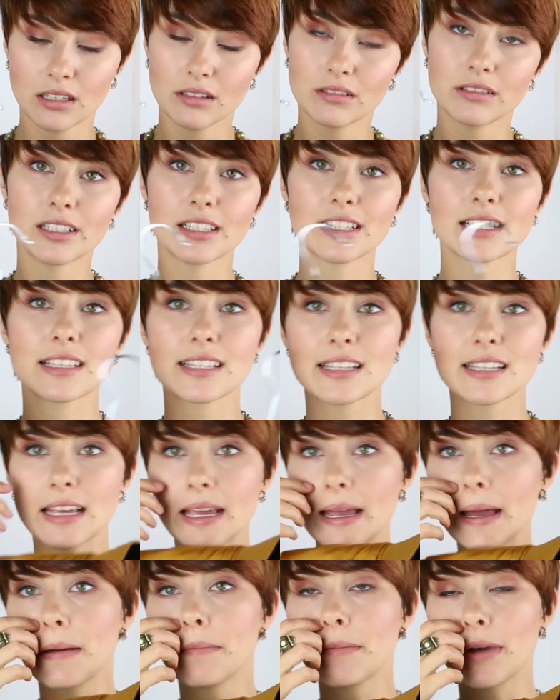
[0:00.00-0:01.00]
Well, let's
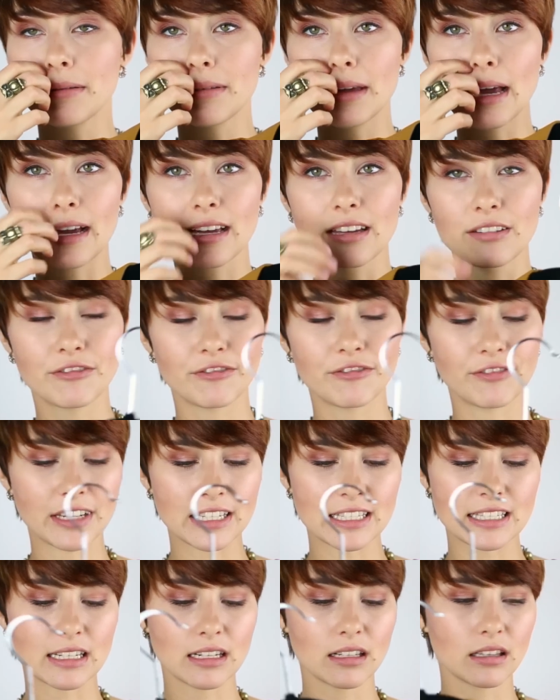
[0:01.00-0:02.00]
see. Maybe I can
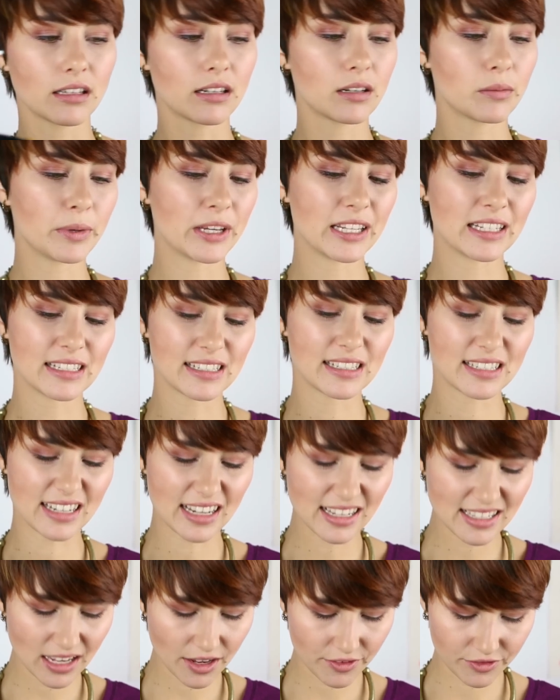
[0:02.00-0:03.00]
fix it a little bit. It
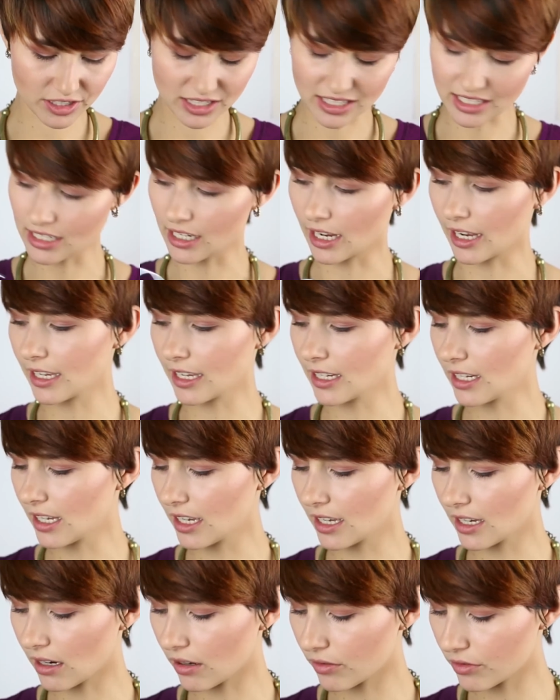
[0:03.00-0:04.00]
does have a stain
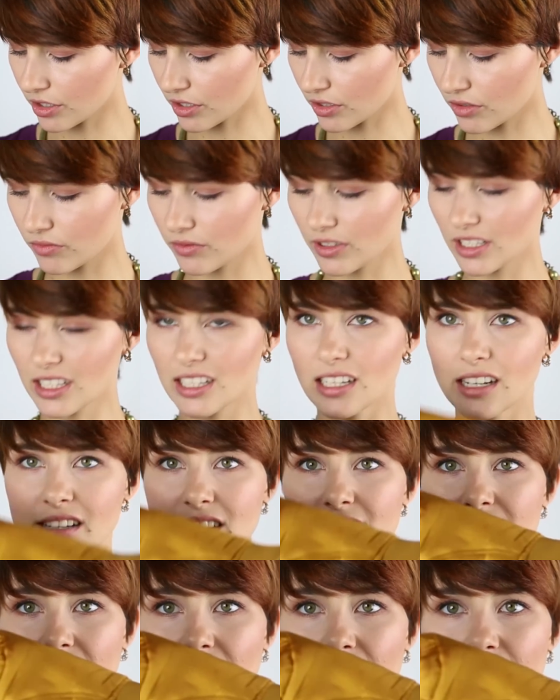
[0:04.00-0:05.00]
here, I've just
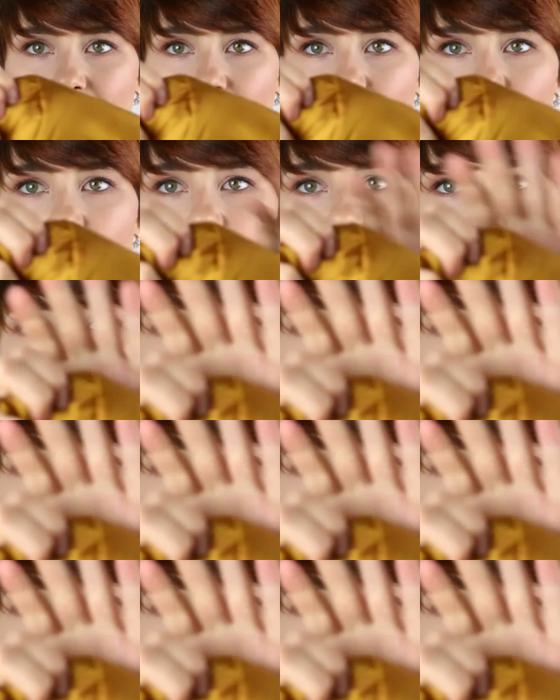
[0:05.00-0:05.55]
realized there.